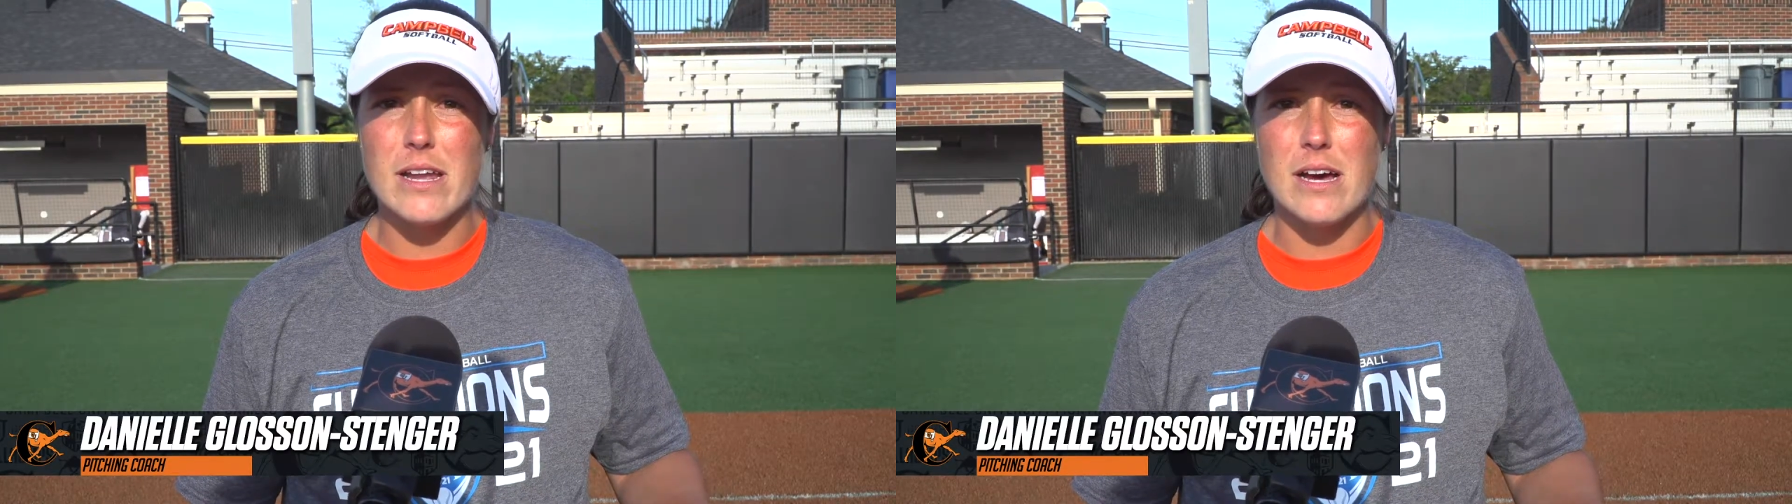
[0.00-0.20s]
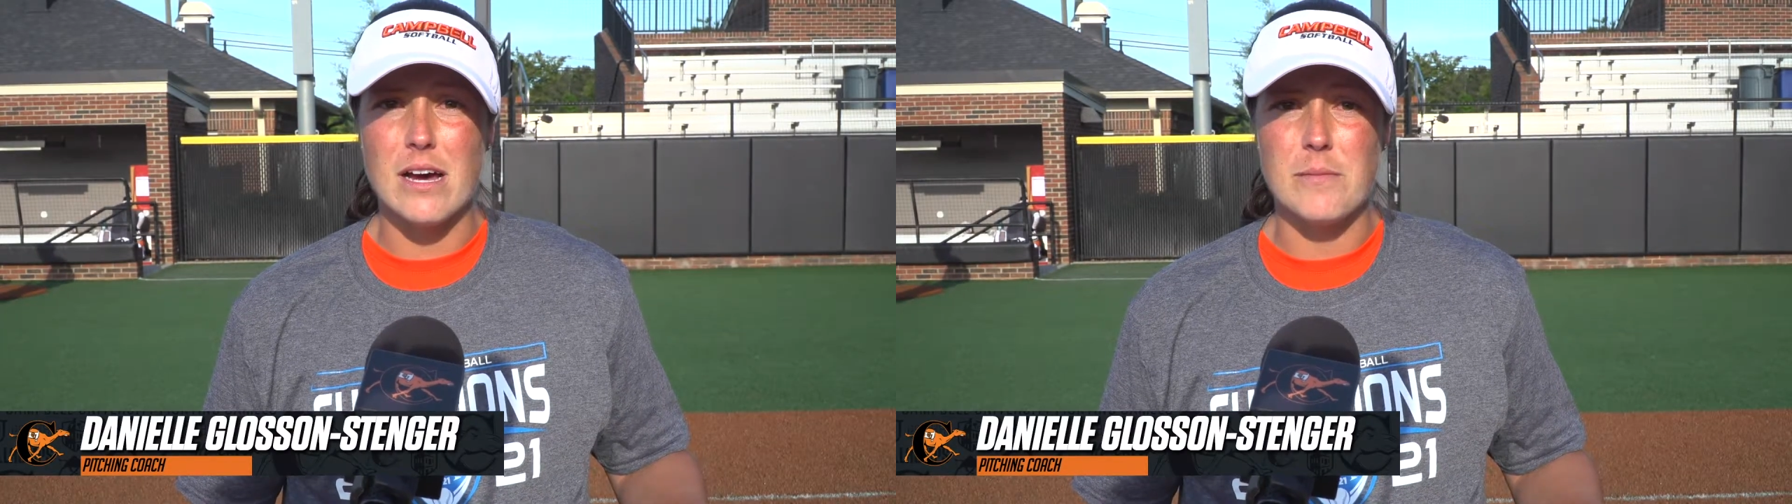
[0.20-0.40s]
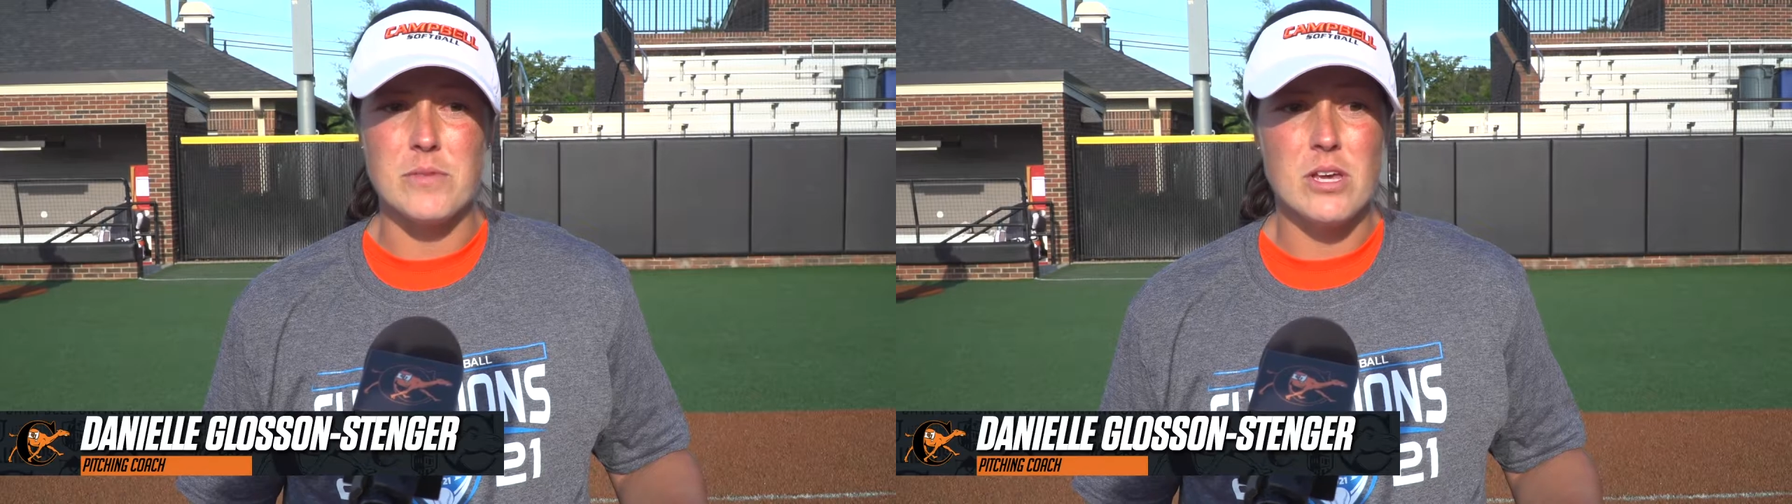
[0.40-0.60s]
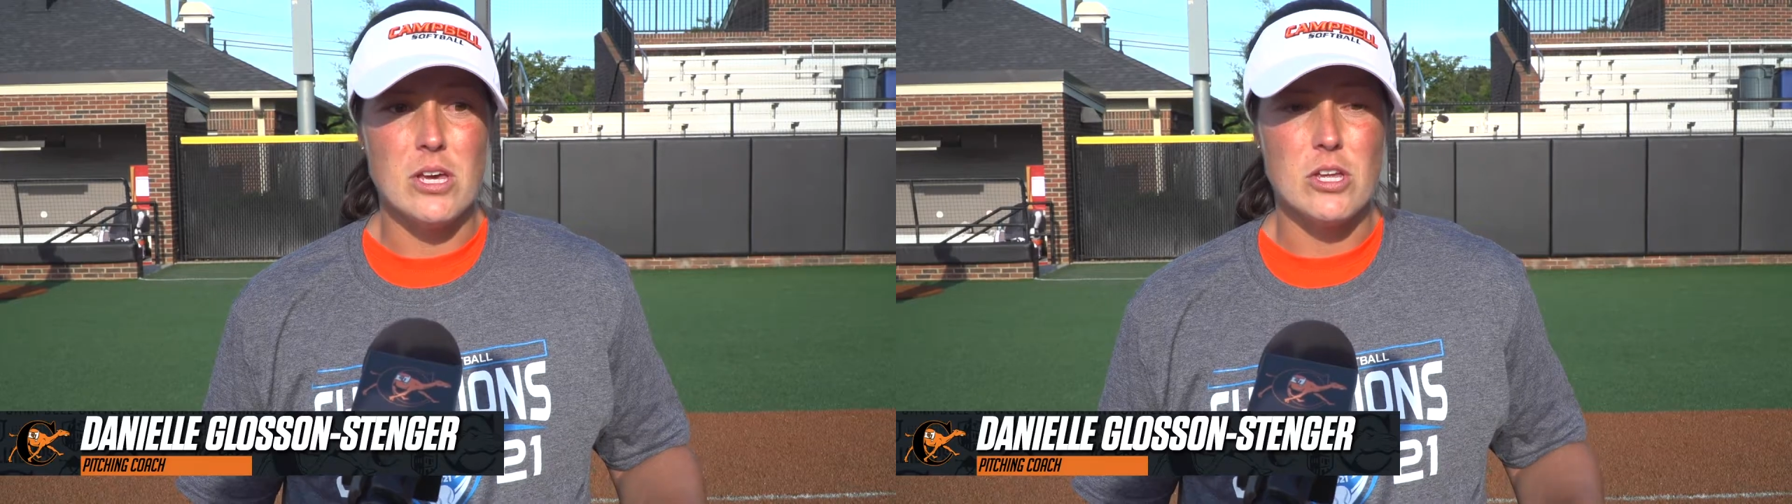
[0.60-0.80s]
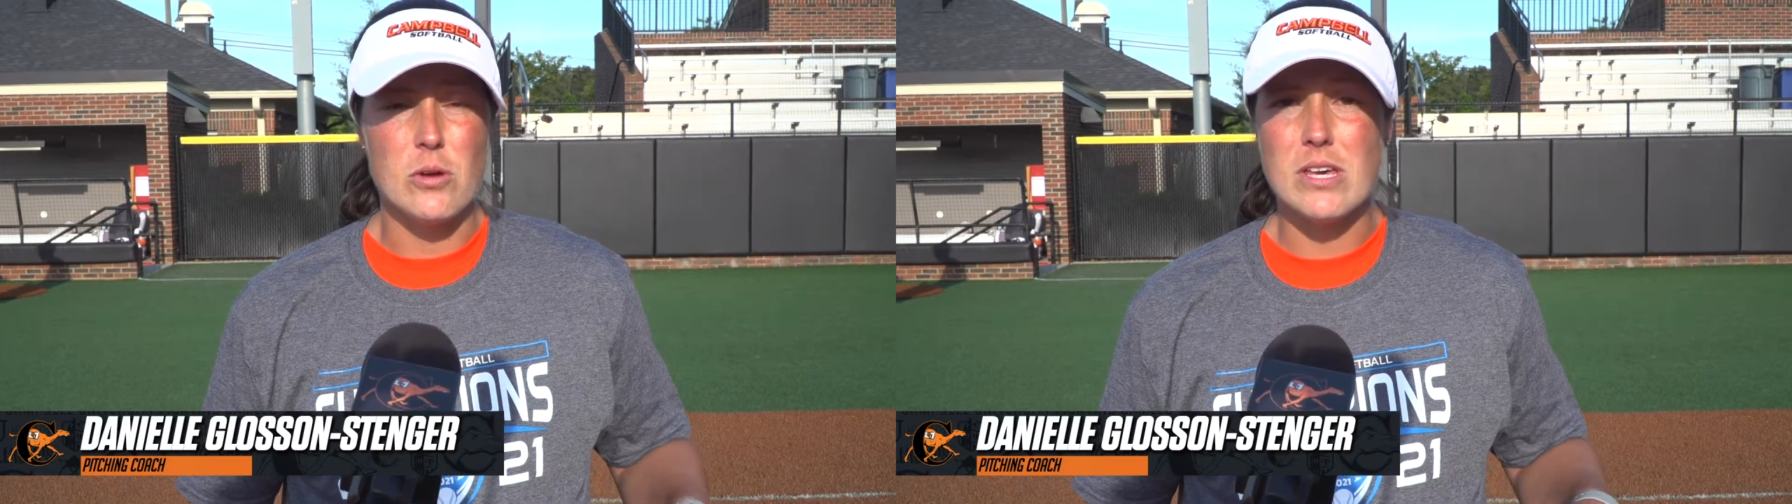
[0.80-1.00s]
Um,
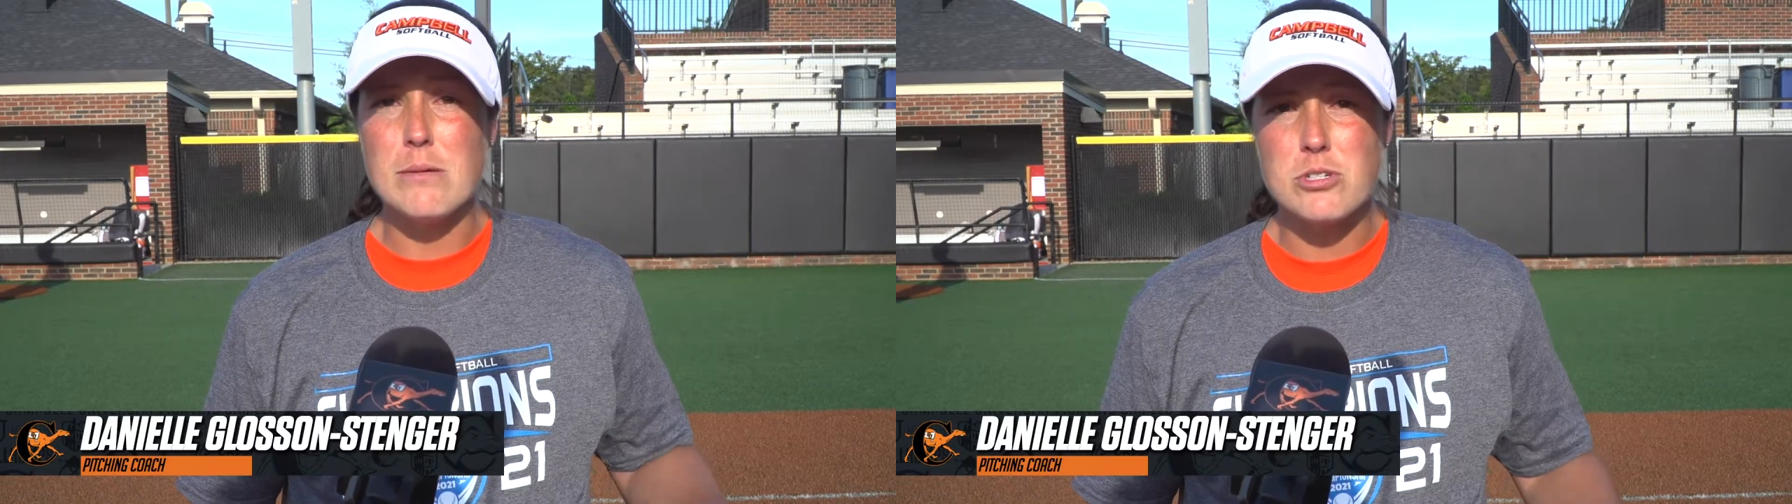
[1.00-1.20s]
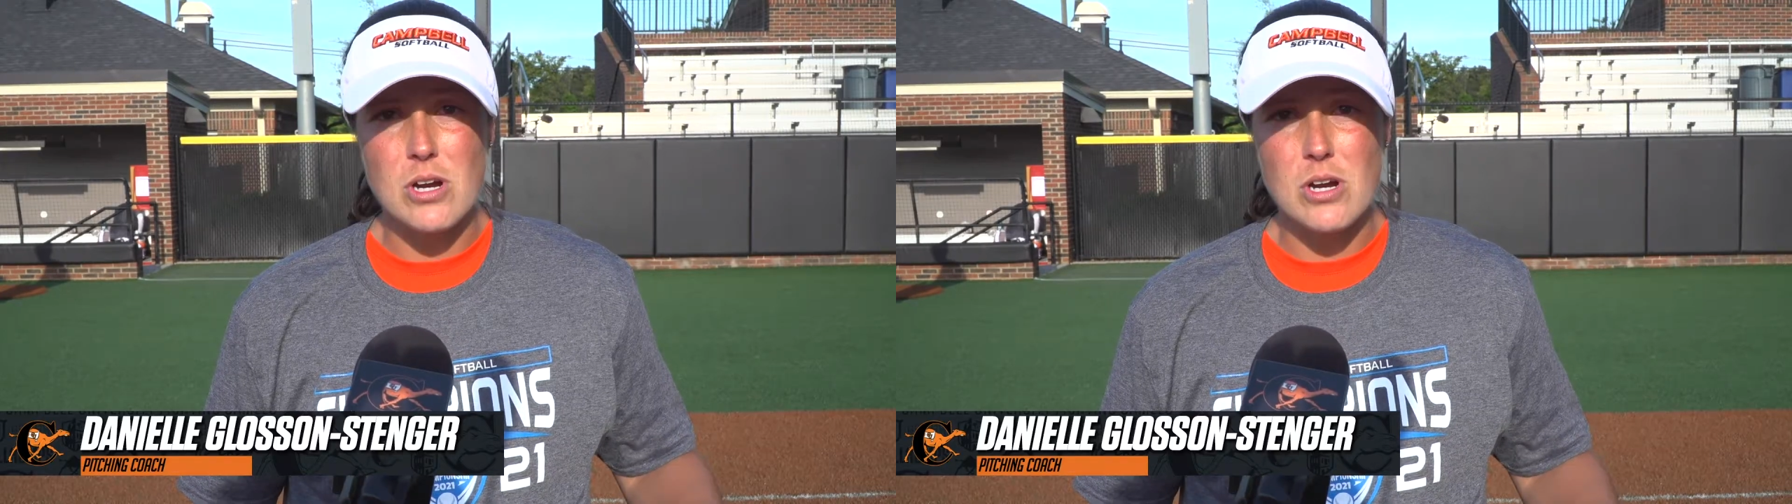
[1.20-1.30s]
you know, keep